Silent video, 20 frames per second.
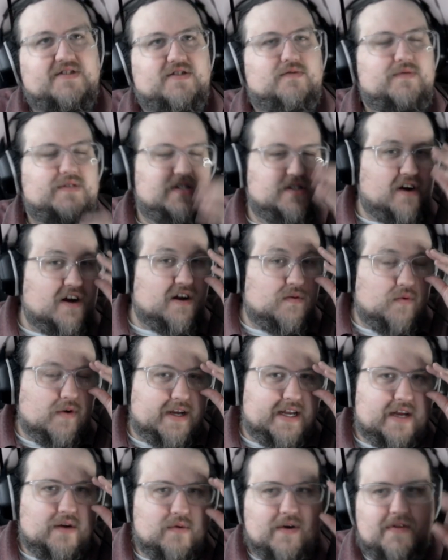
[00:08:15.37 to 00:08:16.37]
So we started
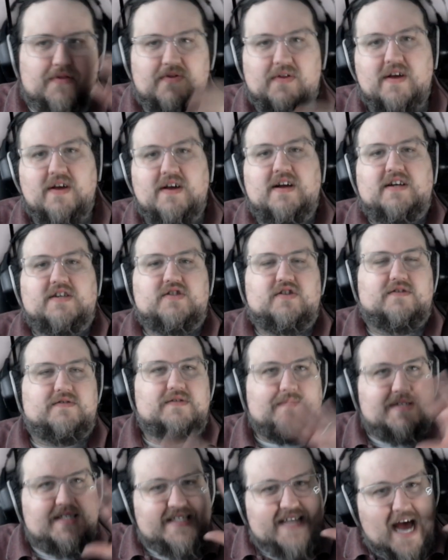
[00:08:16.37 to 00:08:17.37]
working with sort of
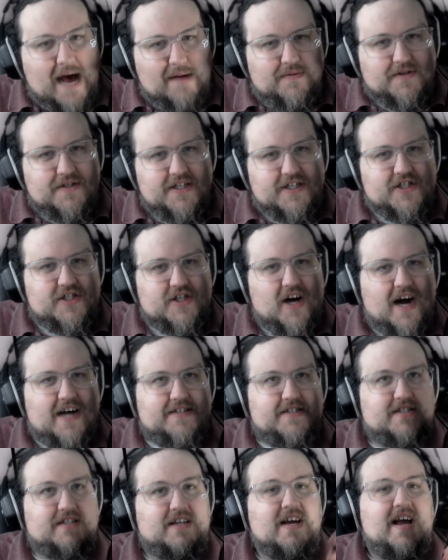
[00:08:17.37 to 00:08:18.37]
some establishing
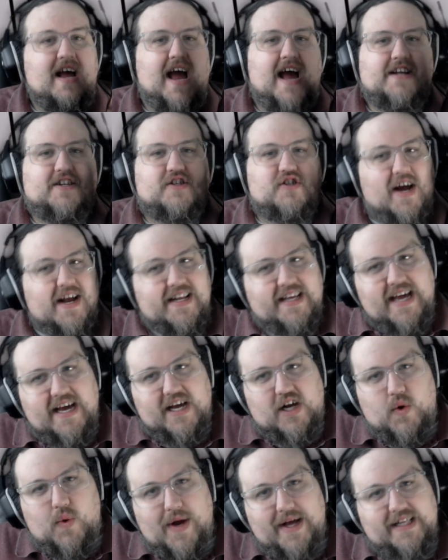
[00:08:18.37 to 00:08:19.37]
shots and trying to get
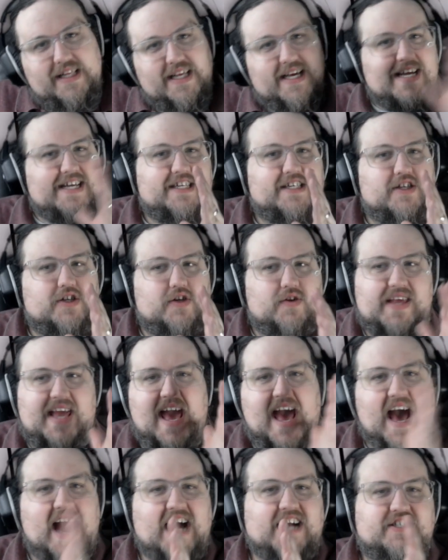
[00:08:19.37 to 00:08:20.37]
quickly into the
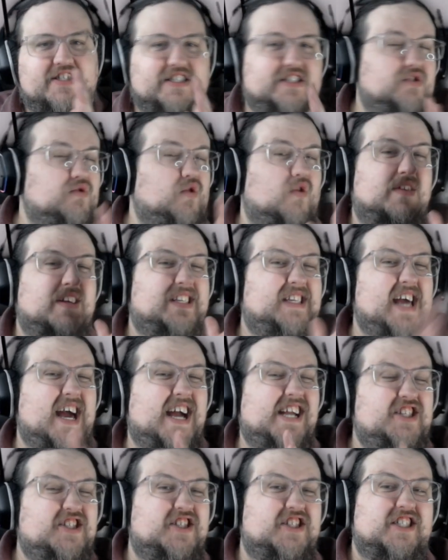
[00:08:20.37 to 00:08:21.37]
action or the
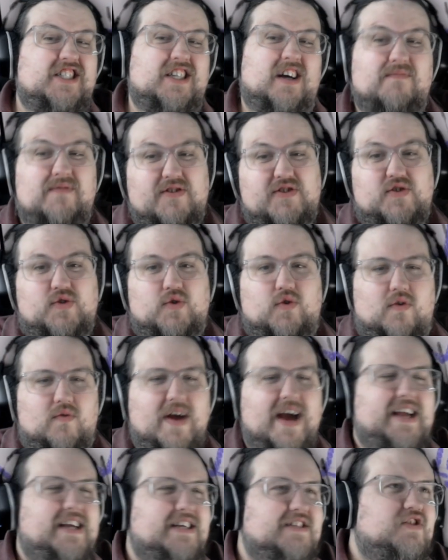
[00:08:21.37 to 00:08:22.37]
tension of this duel,
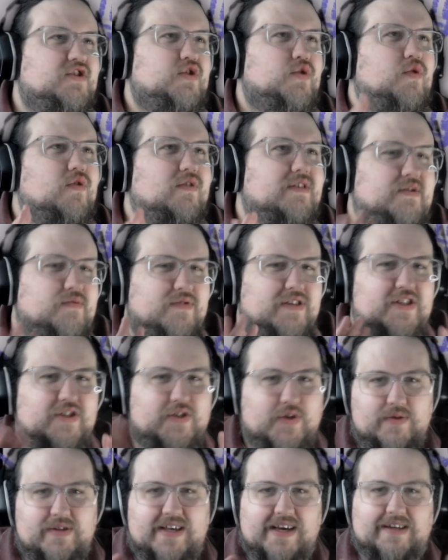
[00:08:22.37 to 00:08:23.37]
right? Because a duel is really
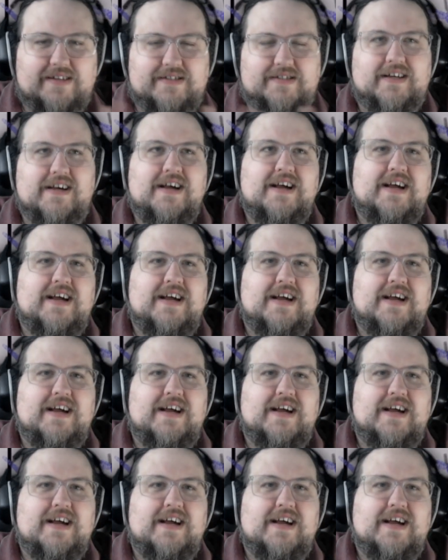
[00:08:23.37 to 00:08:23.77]
two things.